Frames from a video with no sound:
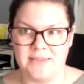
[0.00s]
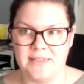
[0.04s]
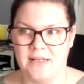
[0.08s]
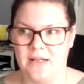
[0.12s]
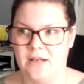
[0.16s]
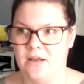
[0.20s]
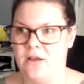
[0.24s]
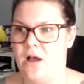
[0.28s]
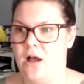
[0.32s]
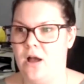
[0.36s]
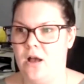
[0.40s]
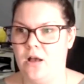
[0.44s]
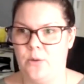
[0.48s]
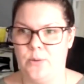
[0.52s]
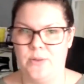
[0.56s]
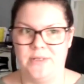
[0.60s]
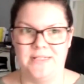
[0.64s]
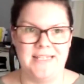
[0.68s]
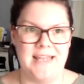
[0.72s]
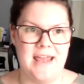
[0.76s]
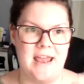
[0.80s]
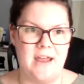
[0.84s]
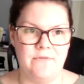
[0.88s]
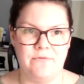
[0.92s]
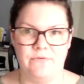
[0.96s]
And I can't go
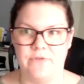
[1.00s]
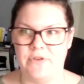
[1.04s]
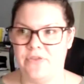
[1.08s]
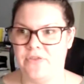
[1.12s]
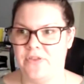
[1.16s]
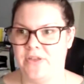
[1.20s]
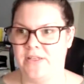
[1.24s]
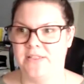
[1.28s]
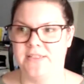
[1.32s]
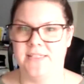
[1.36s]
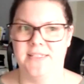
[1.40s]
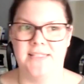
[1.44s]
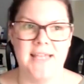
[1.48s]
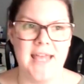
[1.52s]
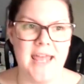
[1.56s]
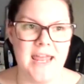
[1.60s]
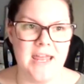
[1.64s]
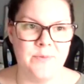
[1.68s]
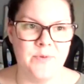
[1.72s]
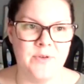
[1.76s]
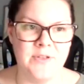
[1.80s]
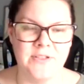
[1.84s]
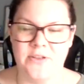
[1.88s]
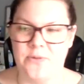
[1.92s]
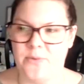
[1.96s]
into everything today
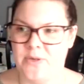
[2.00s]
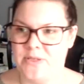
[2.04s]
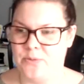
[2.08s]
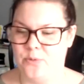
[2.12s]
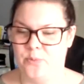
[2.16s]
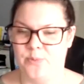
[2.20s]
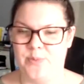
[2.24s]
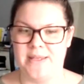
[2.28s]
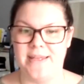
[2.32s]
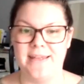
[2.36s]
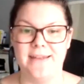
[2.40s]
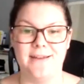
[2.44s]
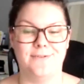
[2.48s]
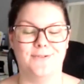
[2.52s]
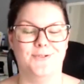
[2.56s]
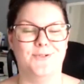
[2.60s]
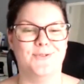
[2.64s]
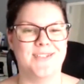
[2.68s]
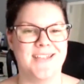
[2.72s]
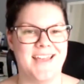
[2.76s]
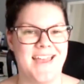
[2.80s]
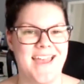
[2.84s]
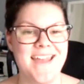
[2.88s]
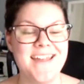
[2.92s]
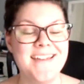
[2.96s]
because otherwise we'll be here all
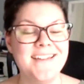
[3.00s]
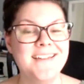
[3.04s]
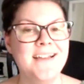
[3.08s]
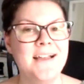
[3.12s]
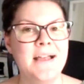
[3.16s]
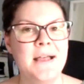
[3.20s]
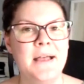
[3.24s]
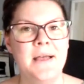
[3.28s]
day.